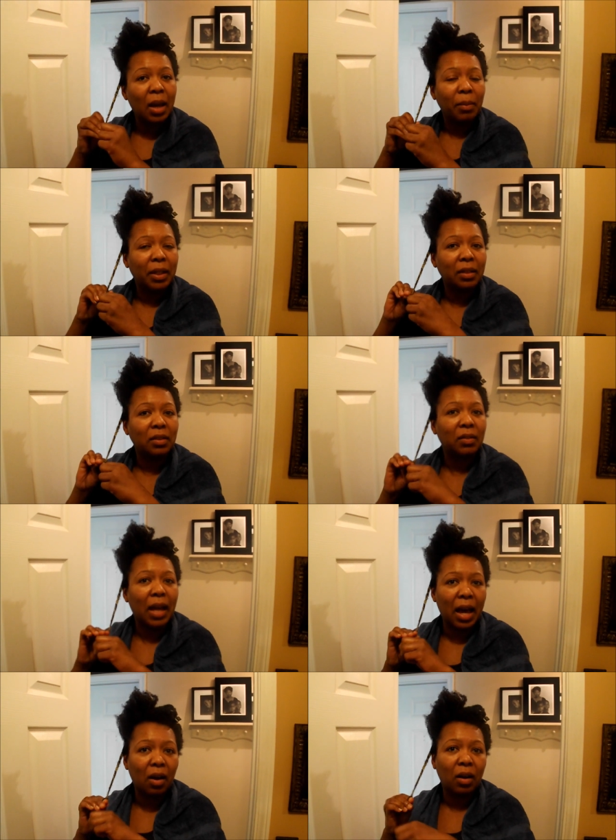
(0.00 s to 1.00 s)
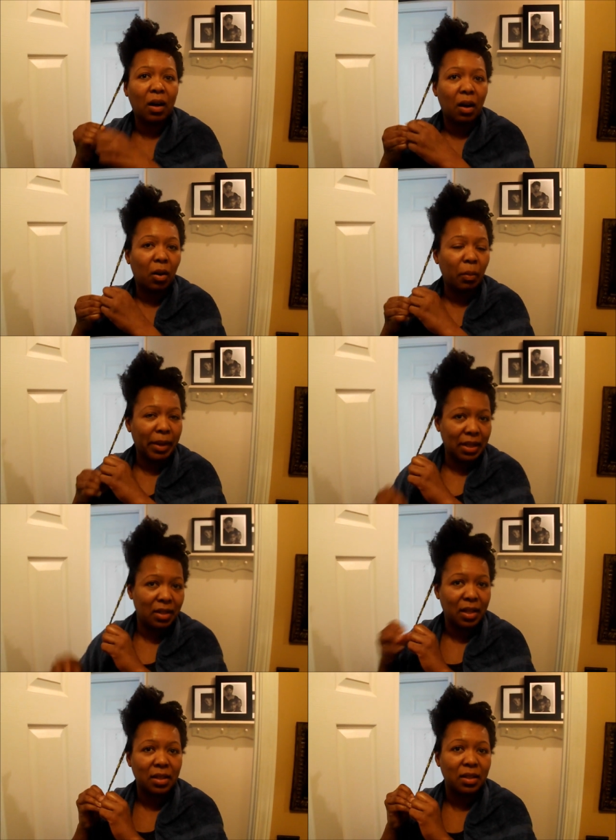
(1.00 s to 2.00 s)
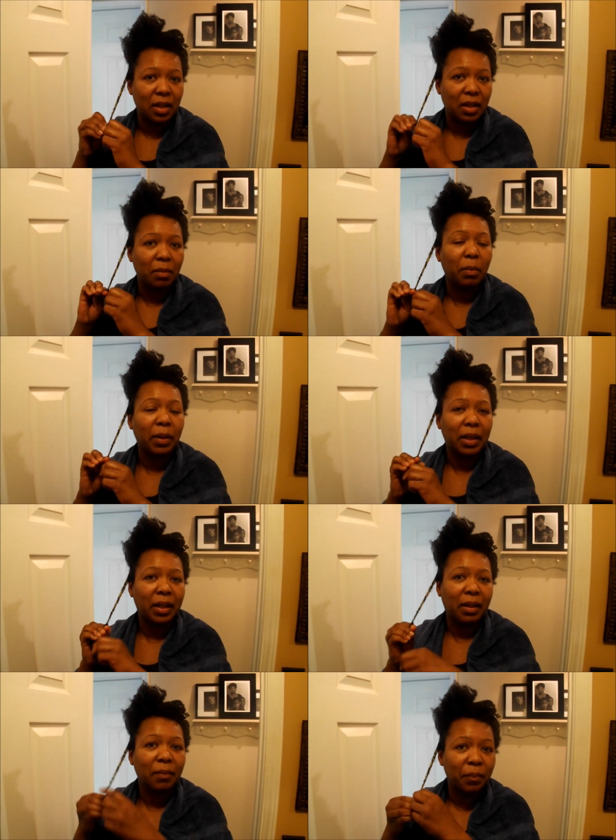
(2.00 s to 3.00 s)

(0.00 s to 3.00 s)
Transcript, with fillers: because of the alcohol base that's in it. But uh,